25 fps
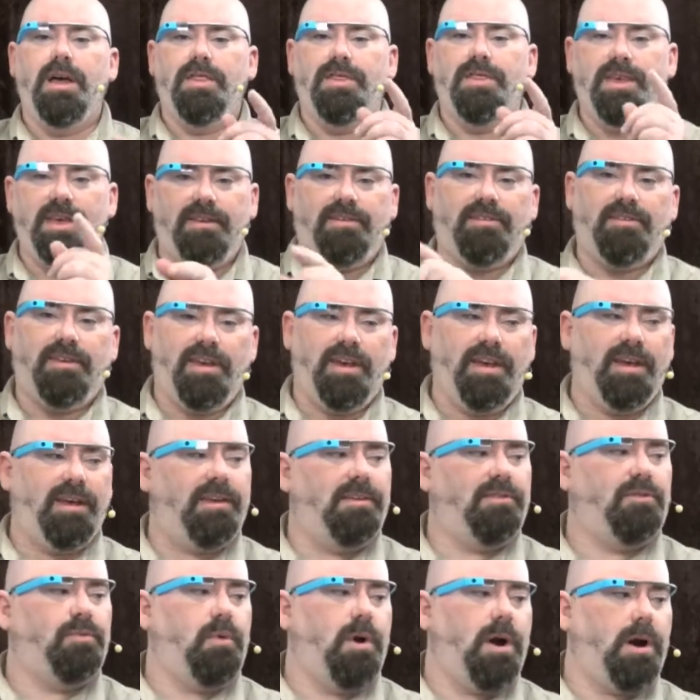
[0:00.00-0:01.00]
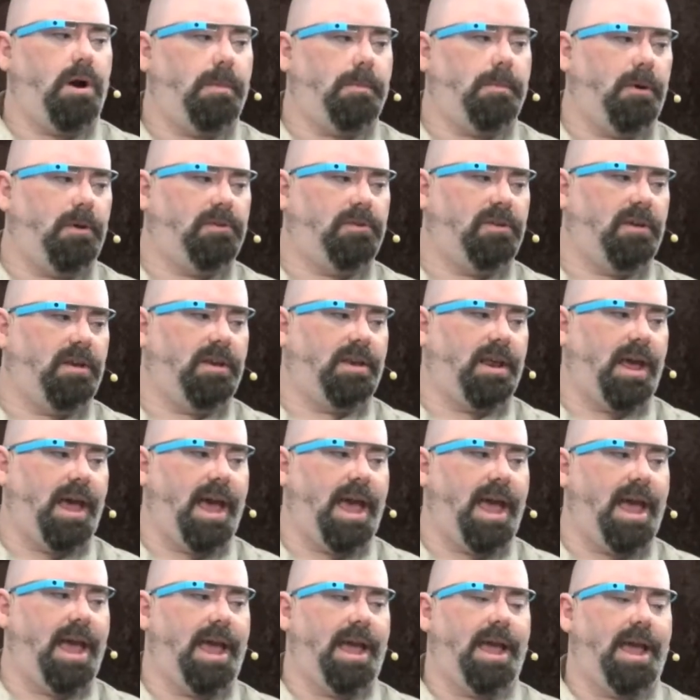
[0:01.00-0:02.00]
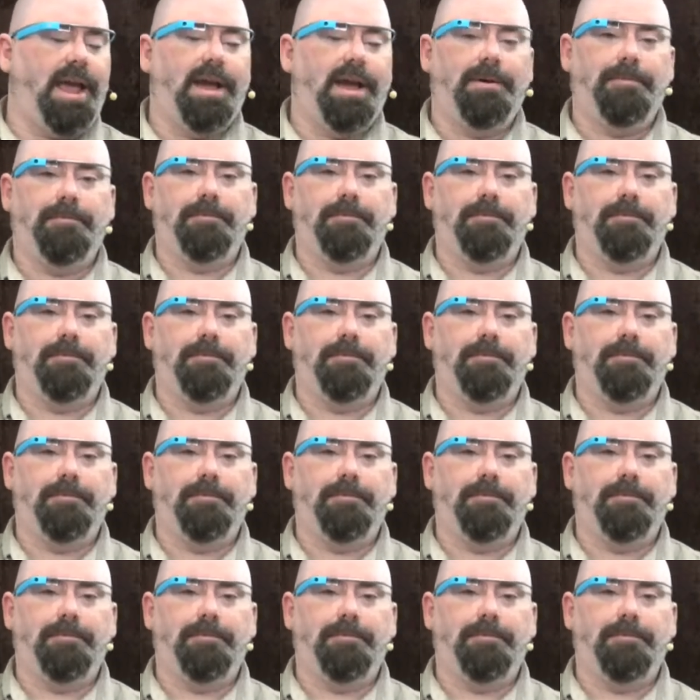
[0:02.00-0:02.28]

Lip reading: This is Wearable Today.